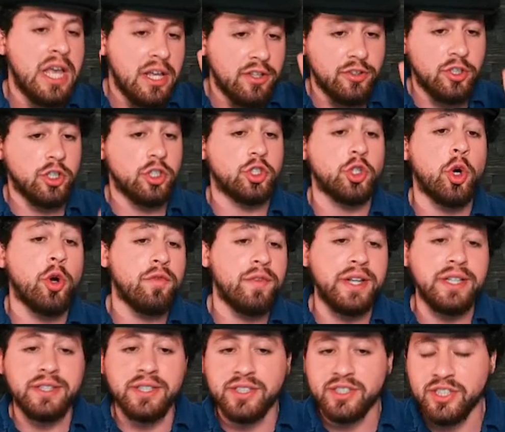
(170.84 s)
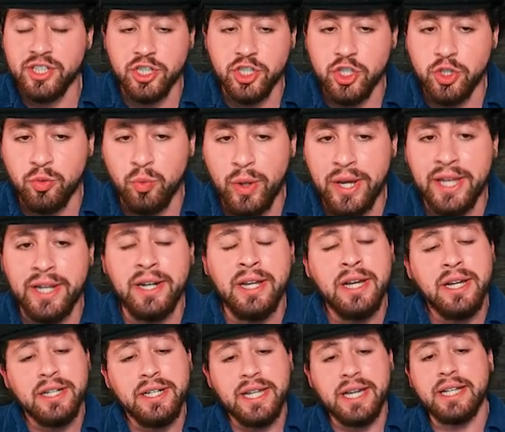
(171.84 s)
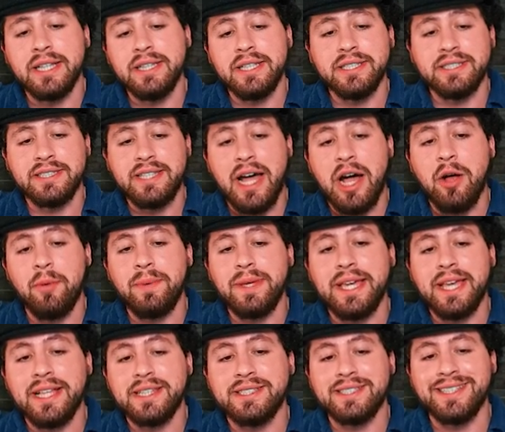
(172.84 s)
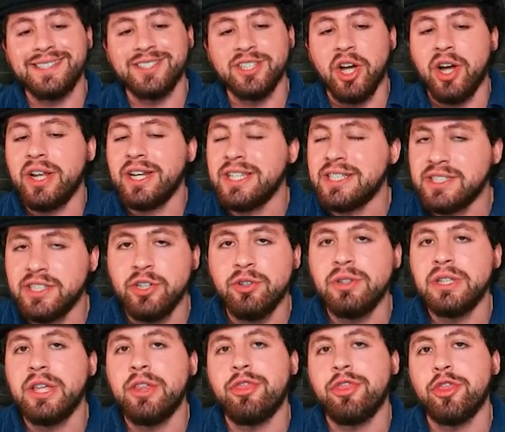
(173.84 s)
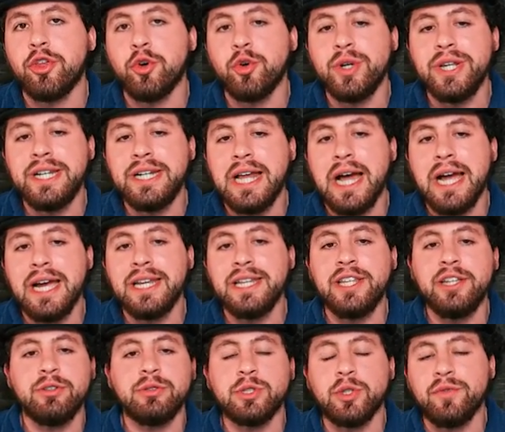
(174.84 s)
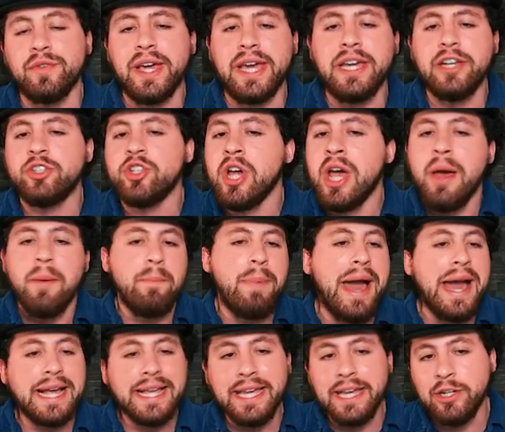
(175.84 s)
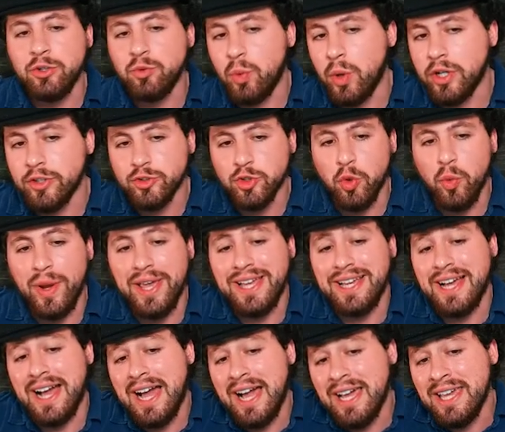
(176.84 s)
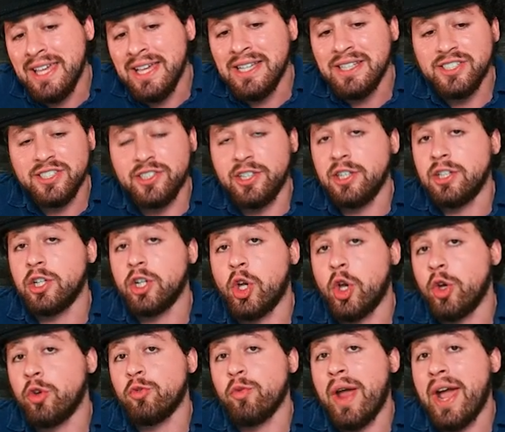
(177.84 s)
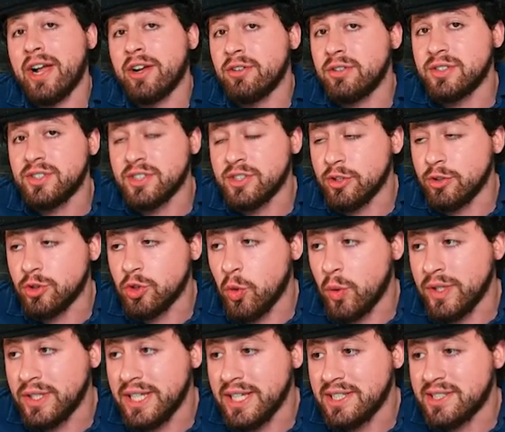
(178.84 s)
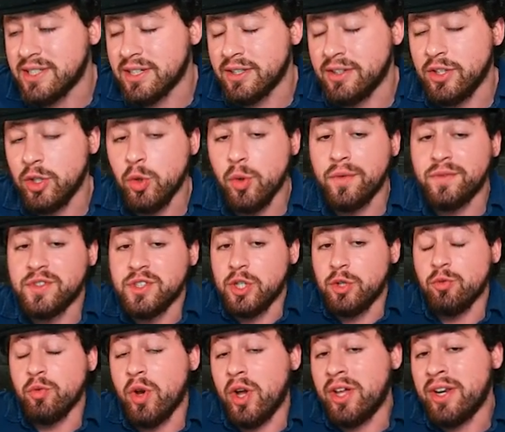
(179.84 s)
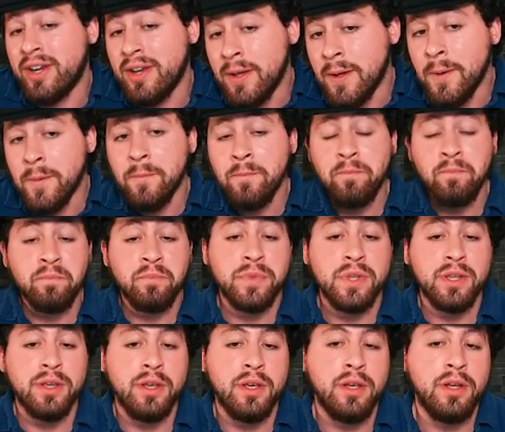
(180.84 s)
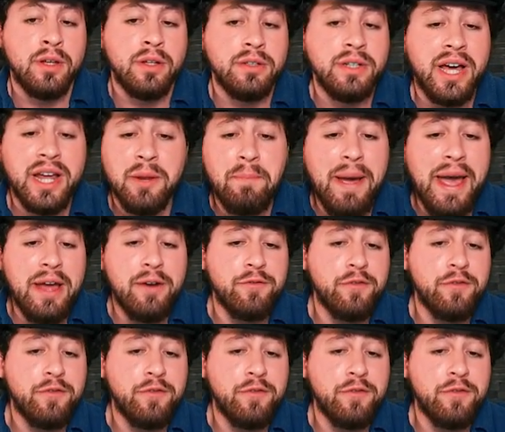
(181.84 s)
Deserving decision win. Nicolas Dalby gets it done. He's nearly 39 years of age. Back-end welterweight guy. Still a good record, still doing decent in the UFC run. Not a bad